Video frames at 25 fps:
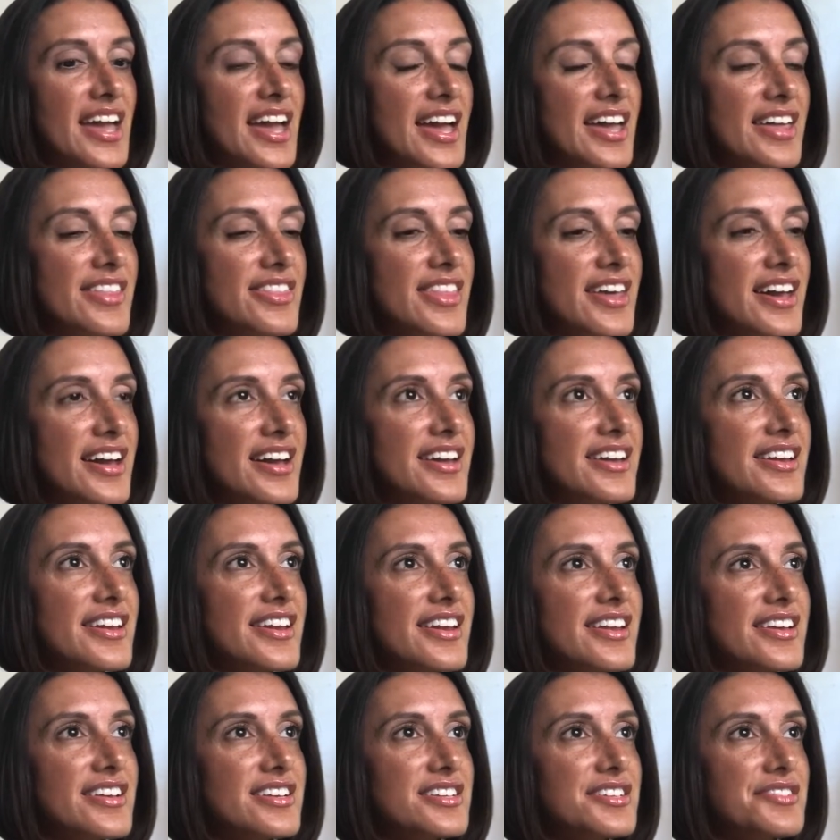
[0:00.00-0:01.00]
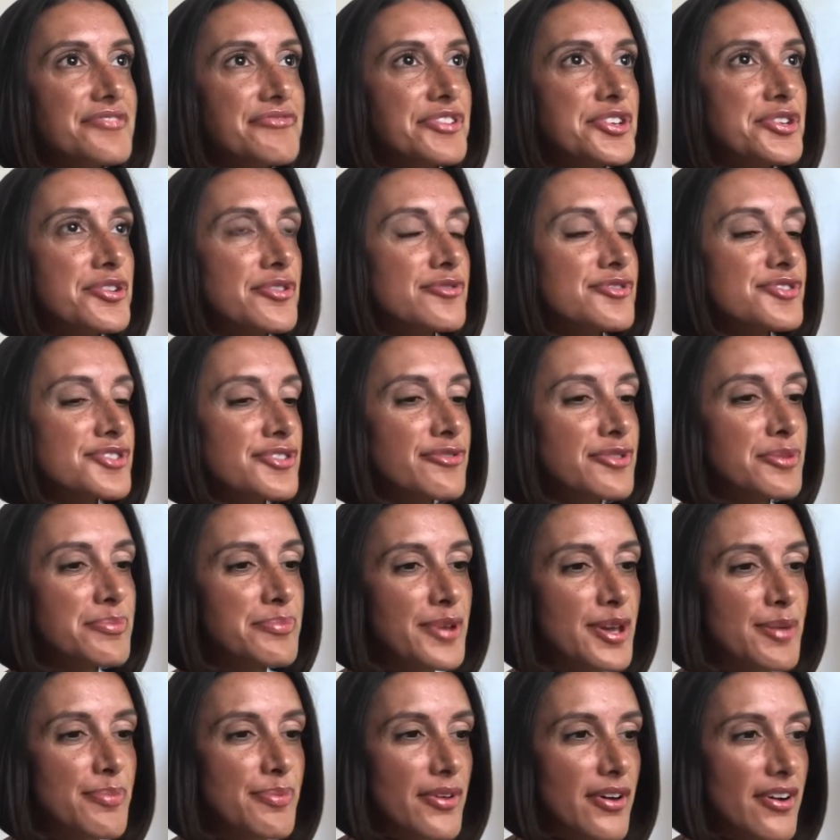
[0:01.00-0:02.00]
And that, you know, different
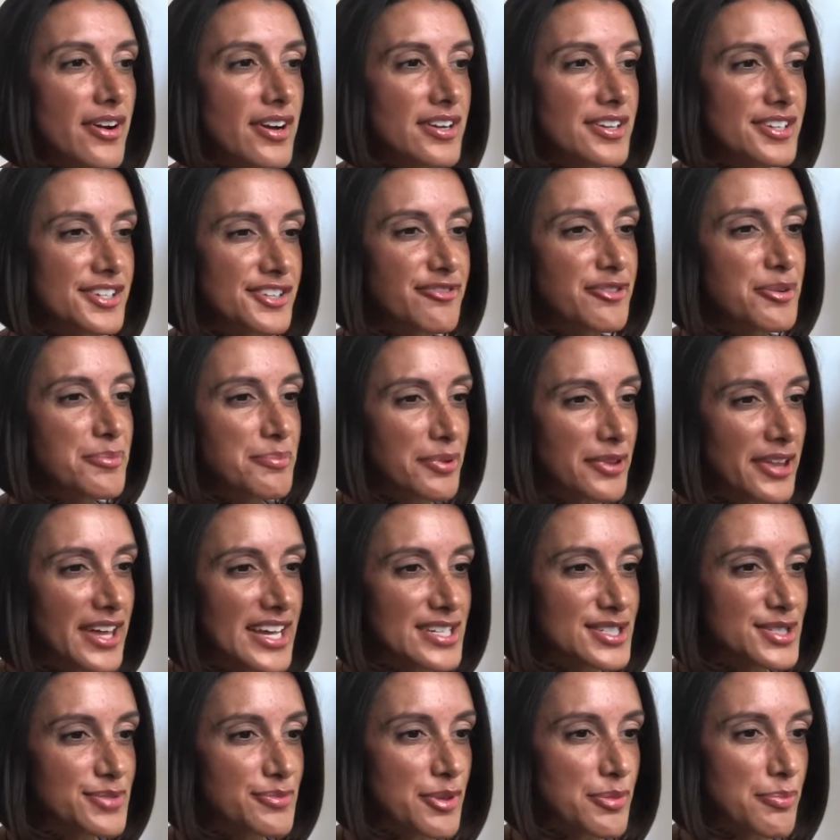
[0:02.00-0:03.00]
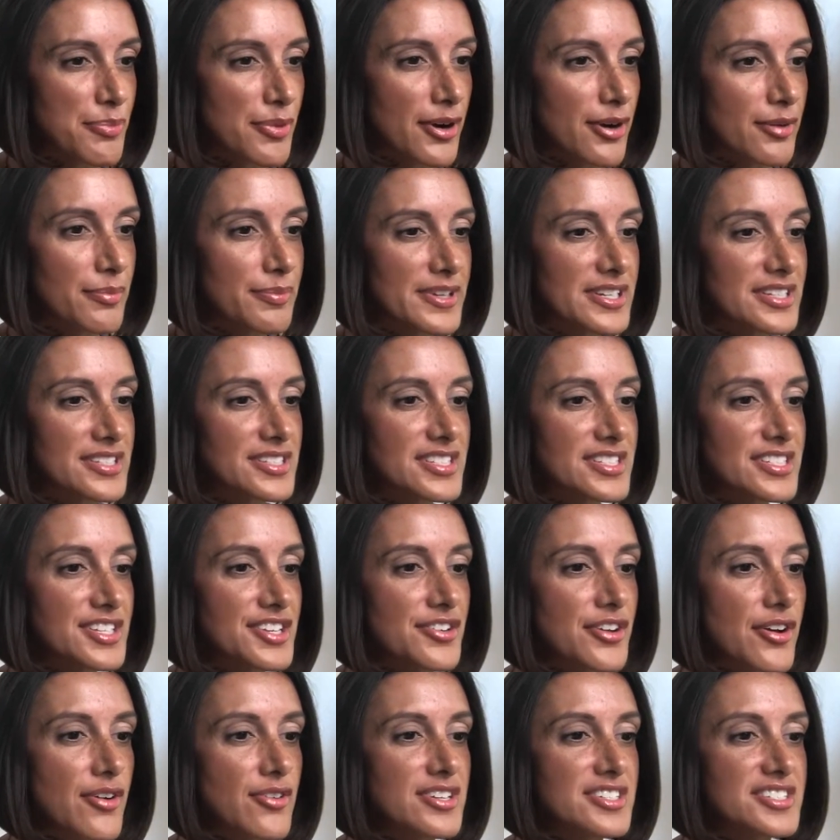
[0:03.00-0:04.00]
people are at a different place with purpose.
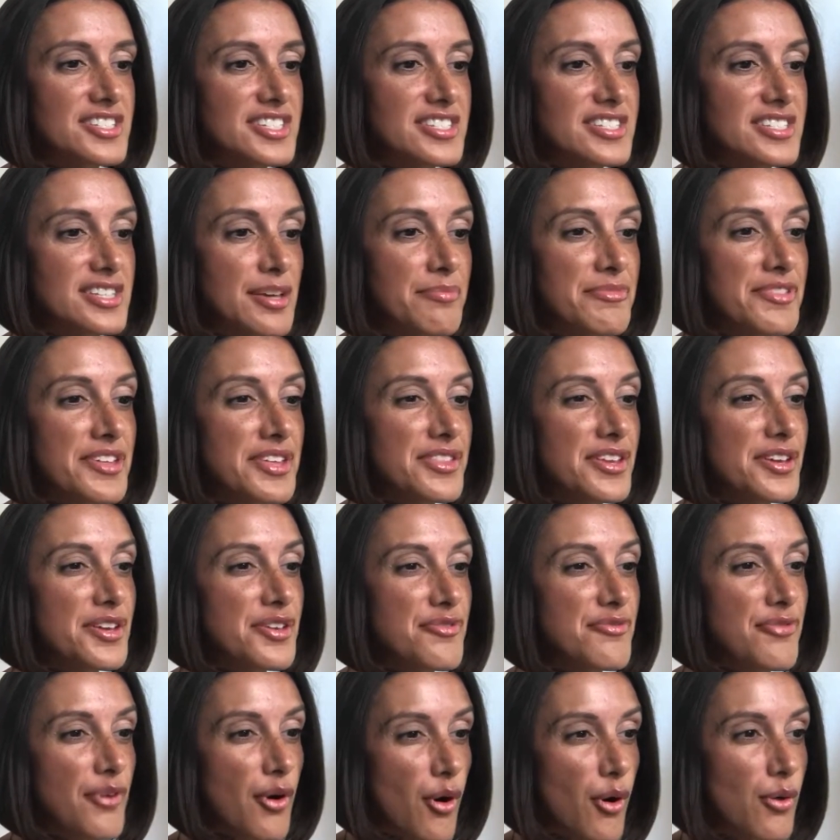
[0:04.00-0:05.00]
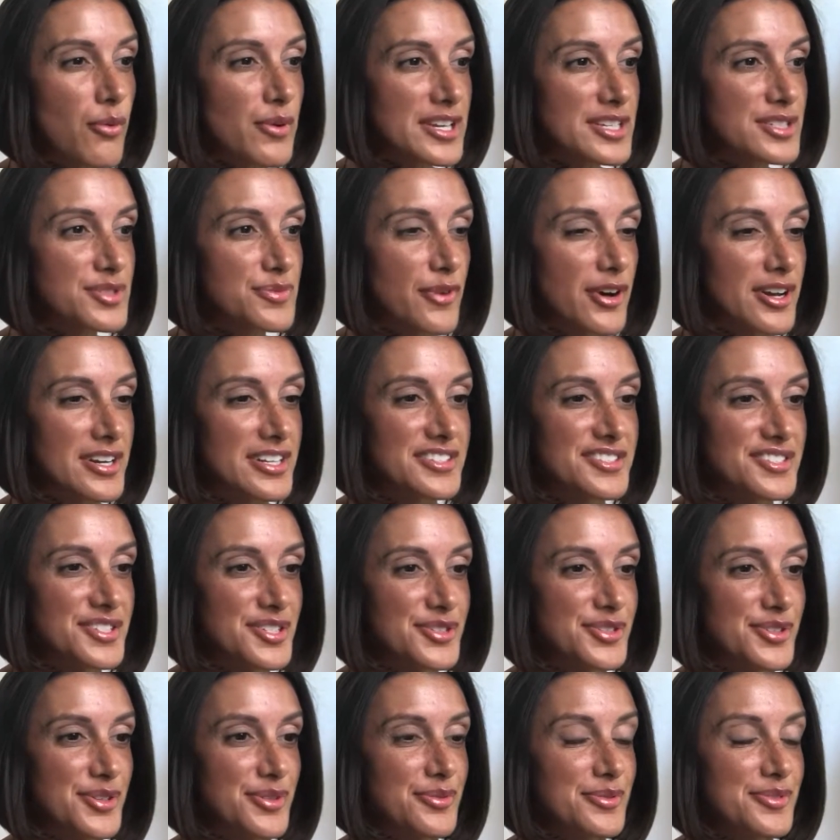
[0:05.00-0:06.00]
You know, is it something that you've always wanted to
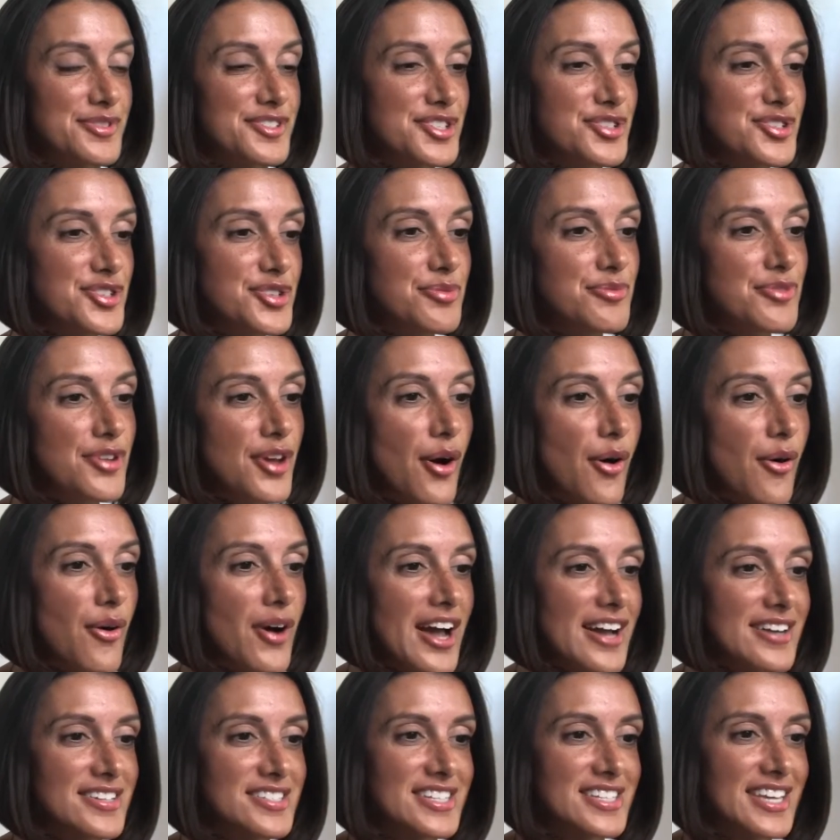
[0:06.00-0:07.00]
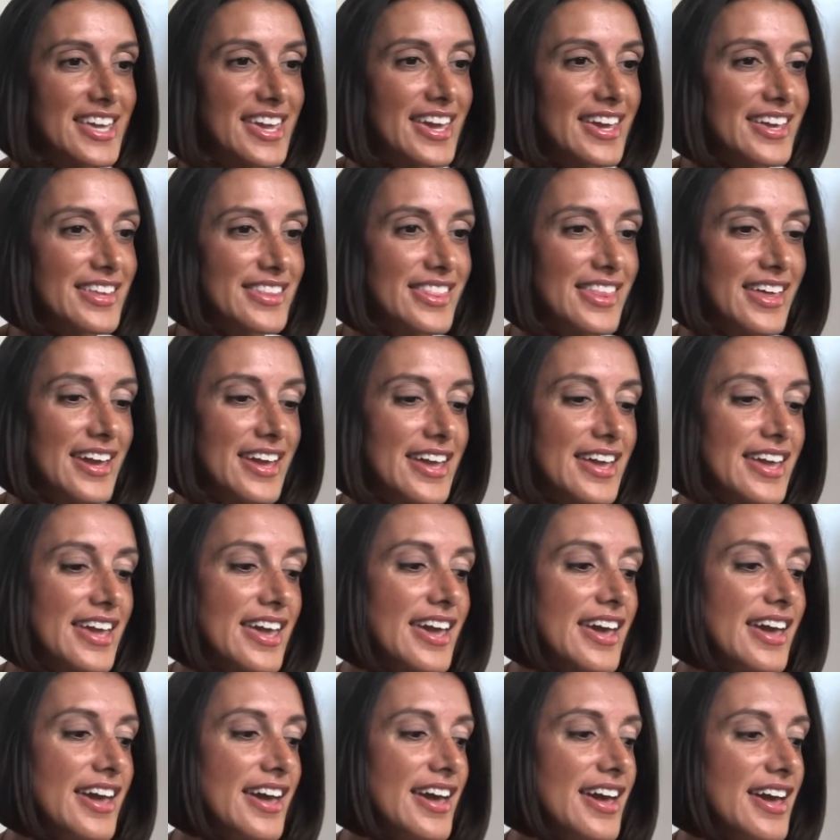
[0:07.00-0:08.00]
do? Did you know as a kid, like,
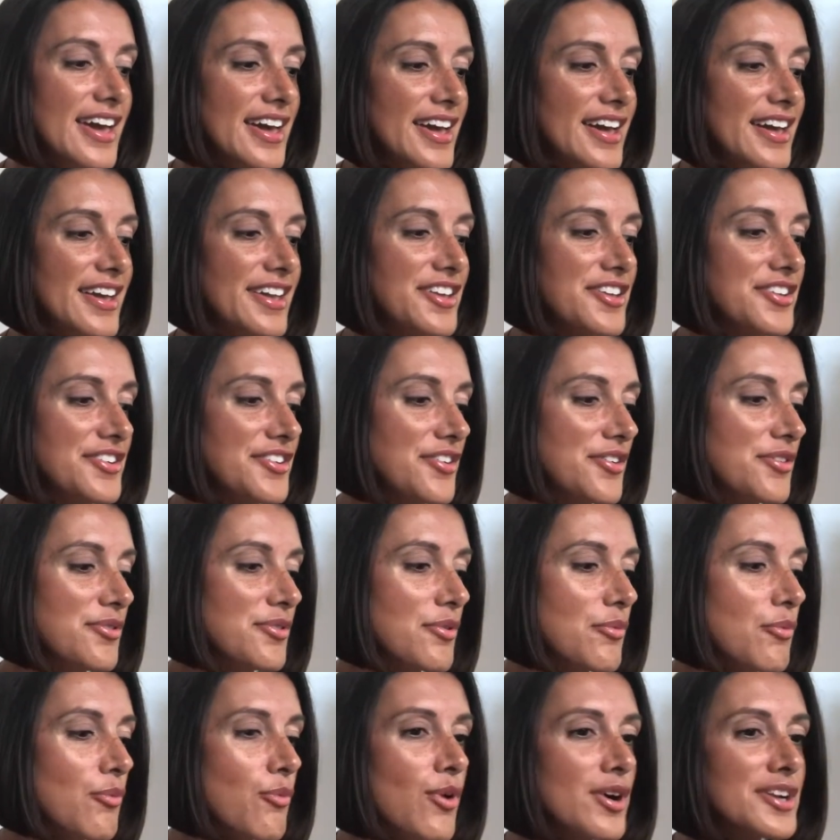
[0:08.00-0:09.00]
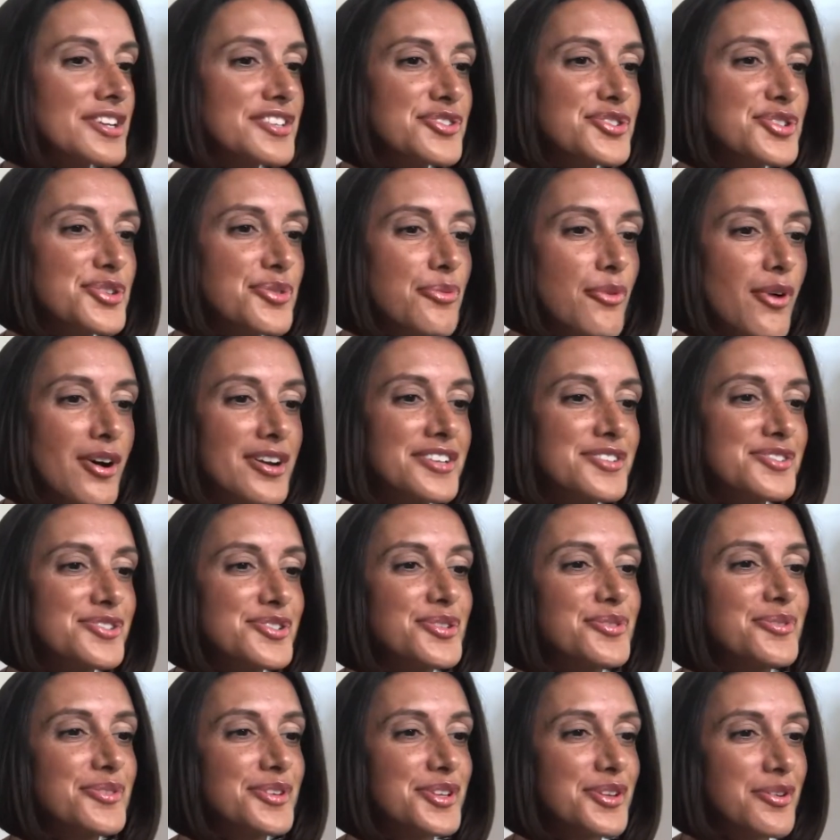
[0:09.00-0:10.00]
you know, what did you want to
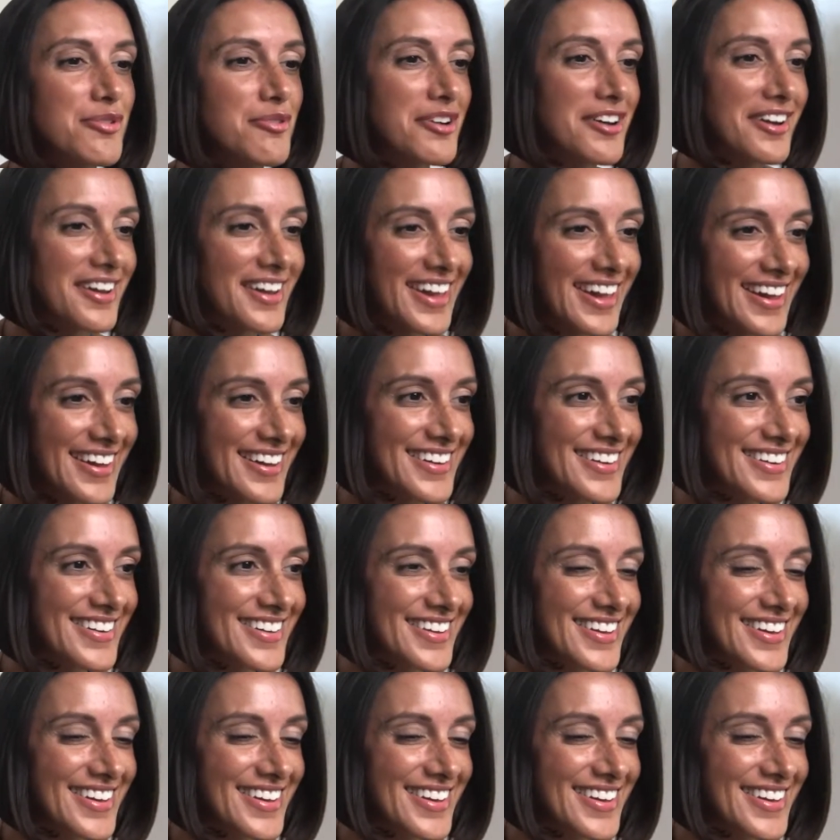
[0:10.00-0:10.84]
do when you were a kid?